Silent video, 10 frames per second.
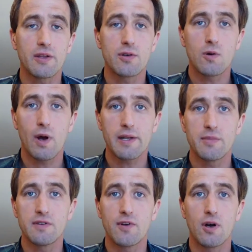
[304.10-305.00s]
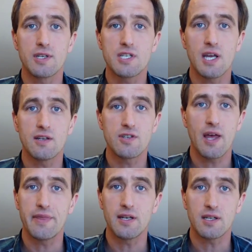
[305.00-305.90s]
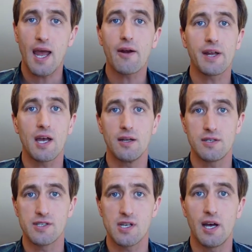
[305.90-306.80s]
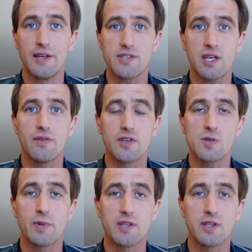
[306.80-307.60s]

going through quite a bit of content and then carrying out designs in this.